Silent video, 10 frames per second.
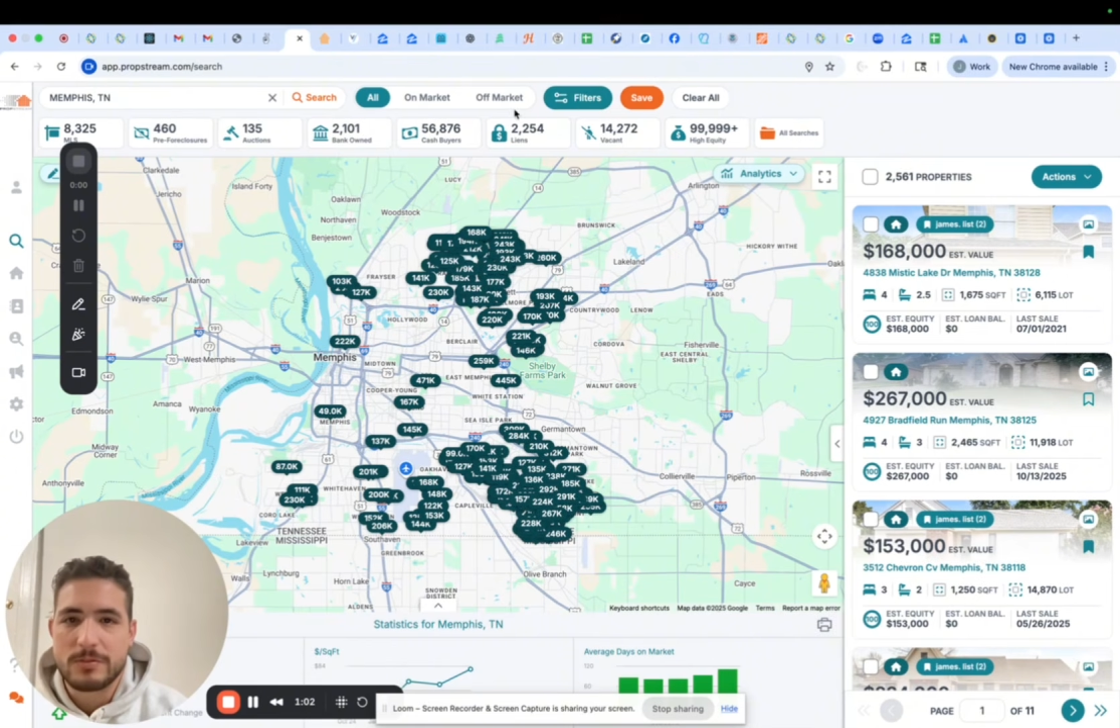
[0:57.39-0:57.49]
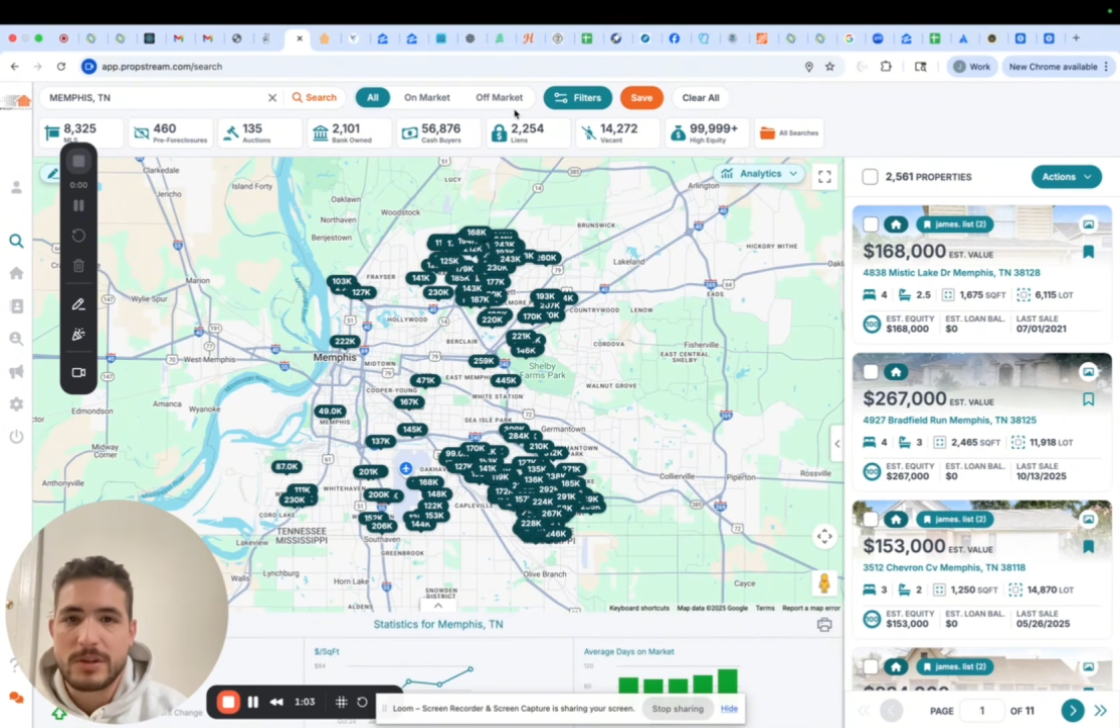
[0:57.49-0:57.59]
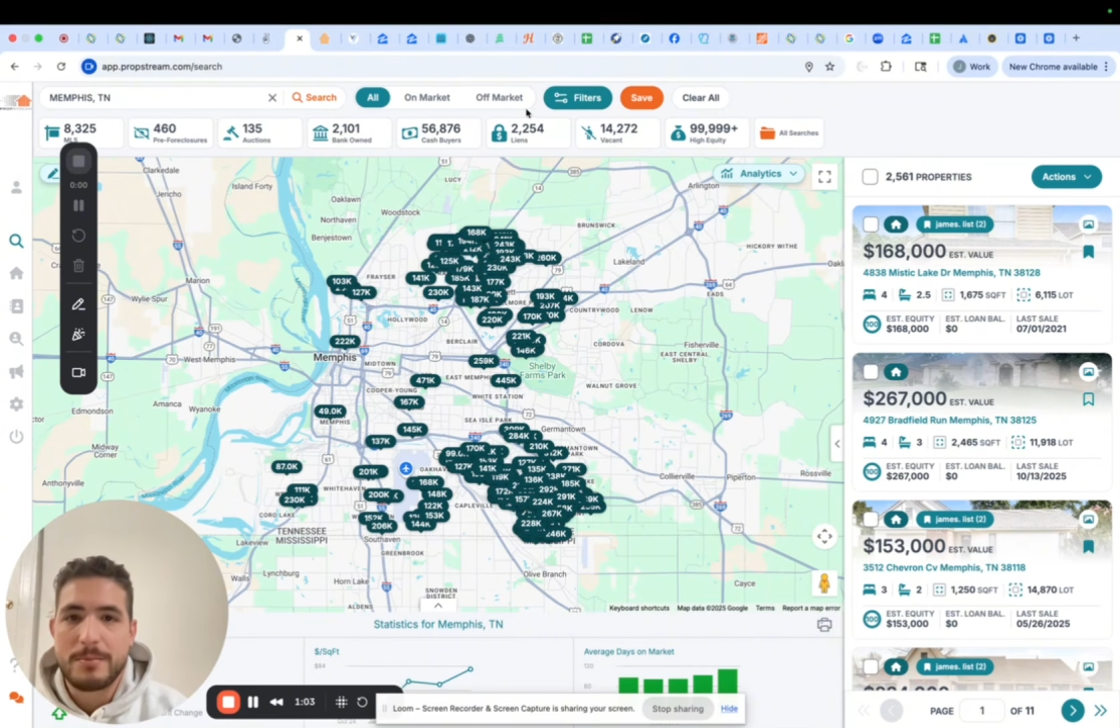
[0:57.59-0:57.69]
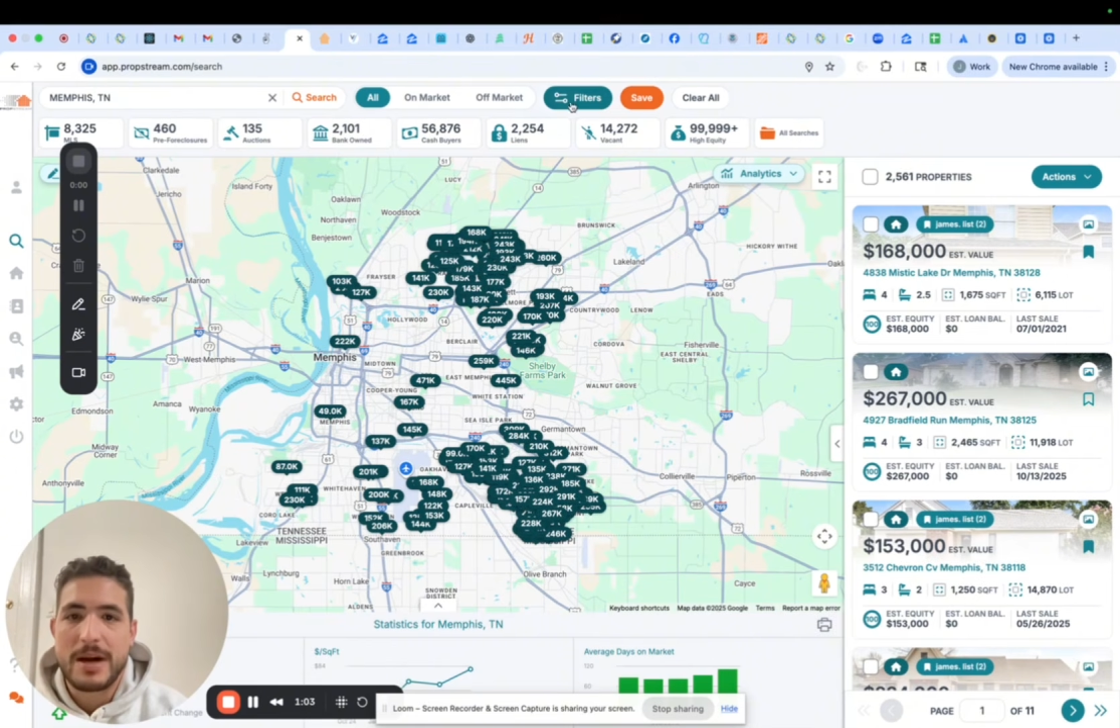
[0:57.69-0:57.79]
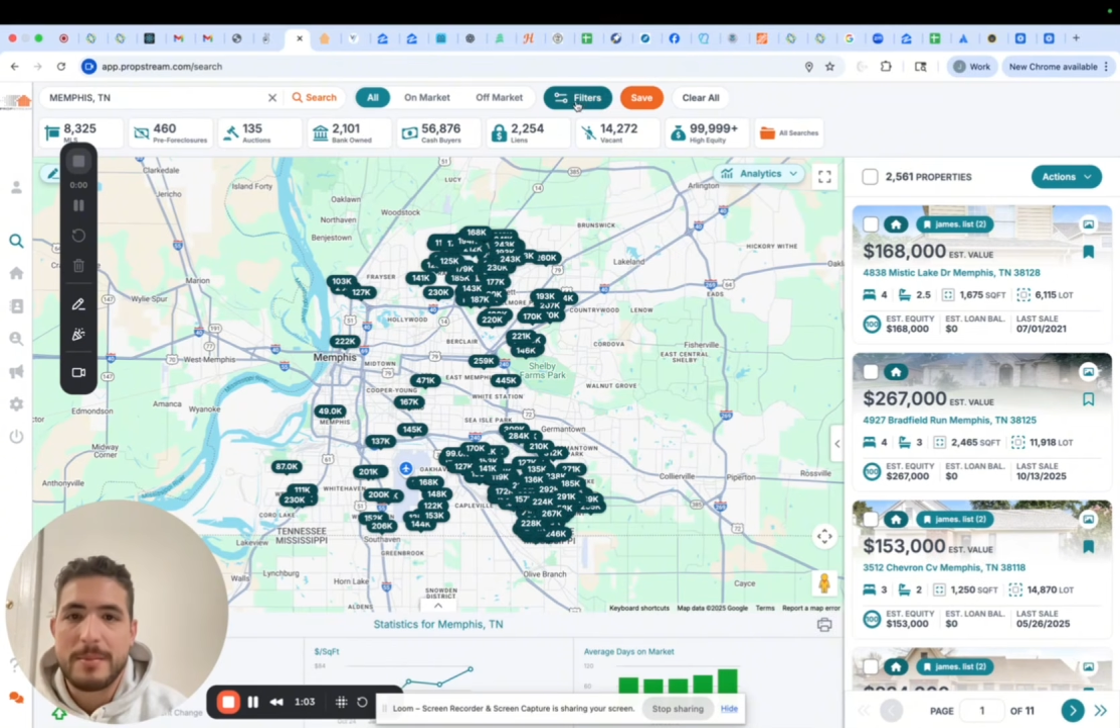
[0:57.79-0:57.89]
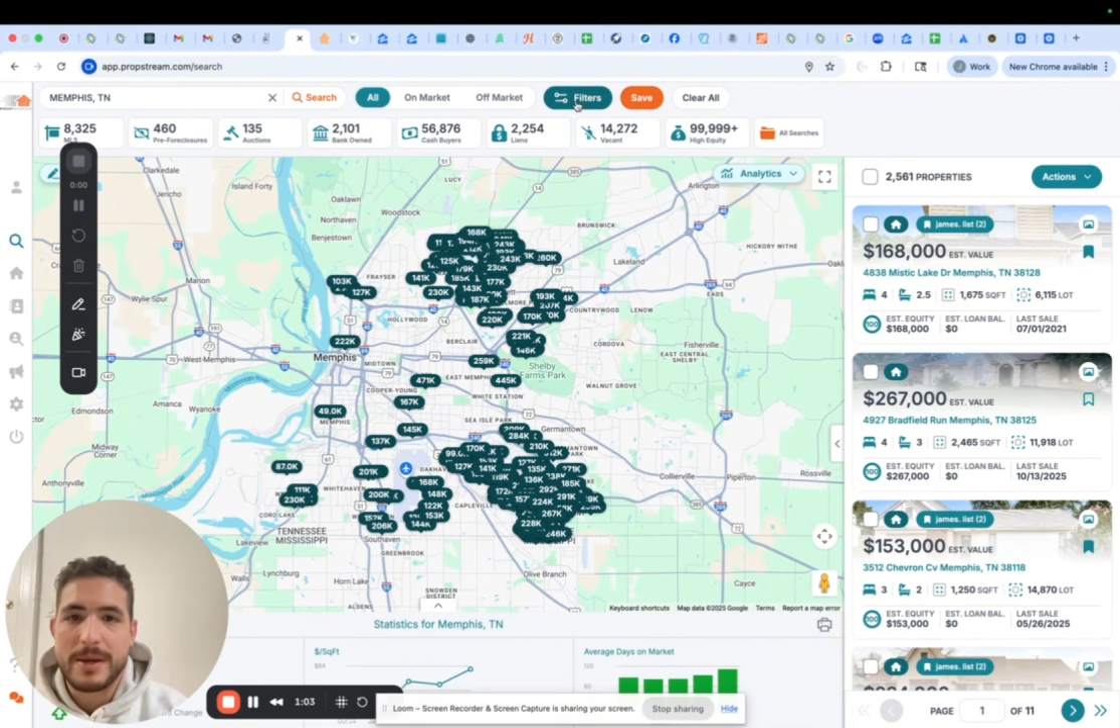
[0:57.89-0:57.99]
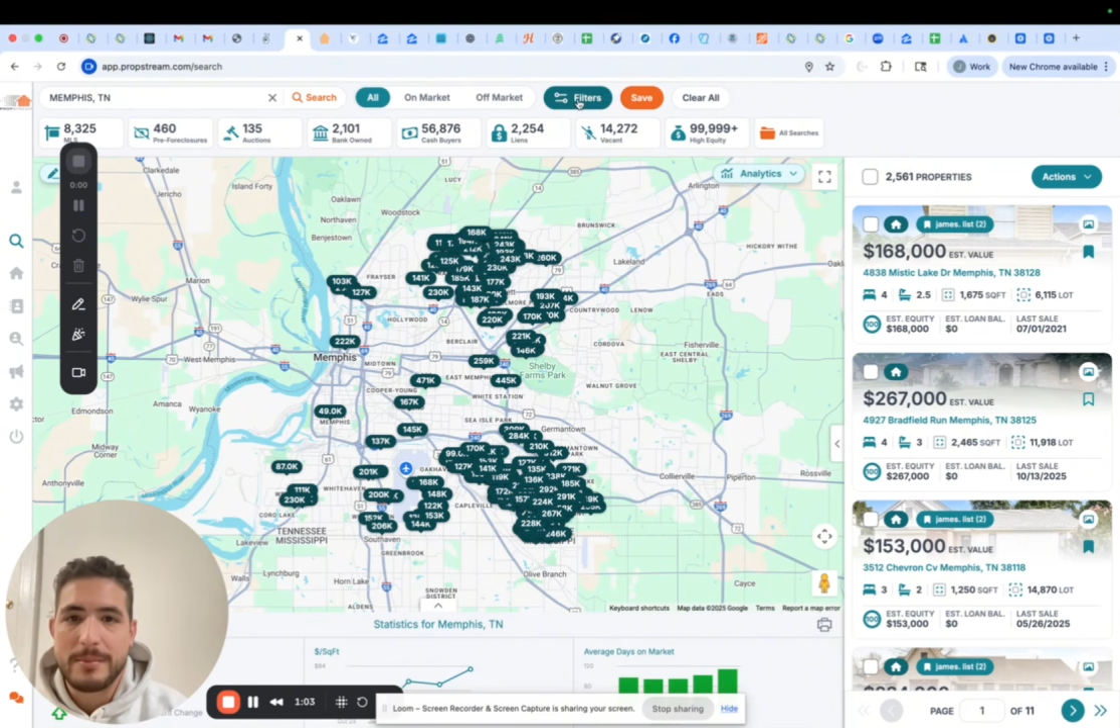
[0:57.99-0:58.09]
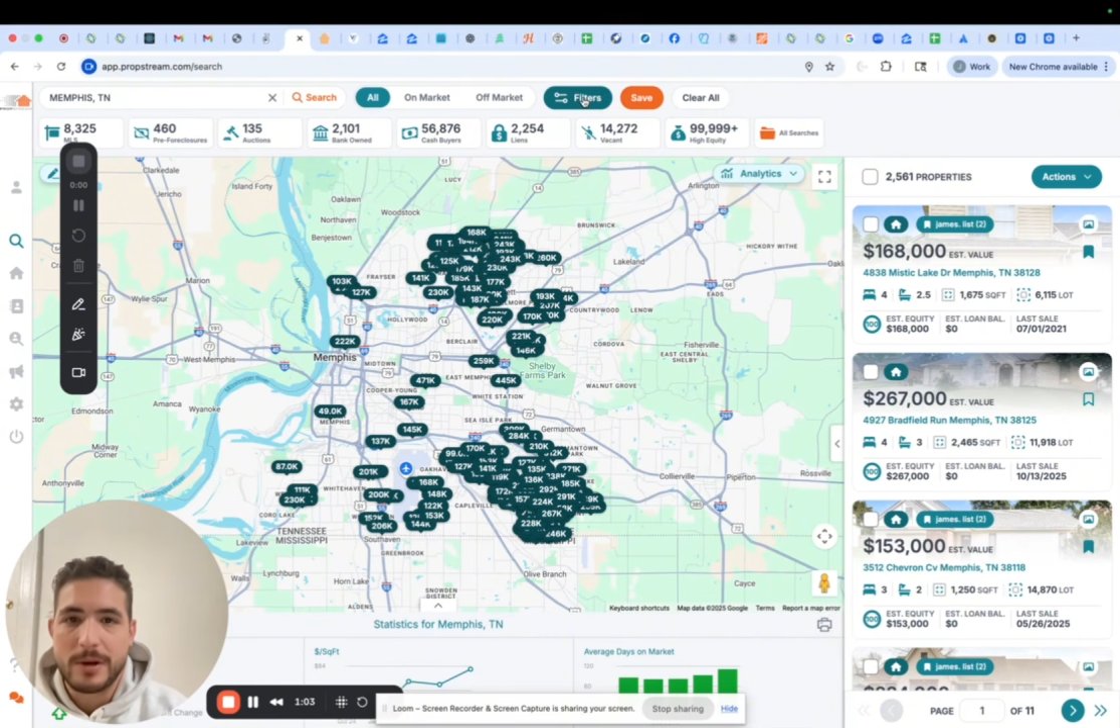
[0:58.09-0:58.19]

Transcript: one of my main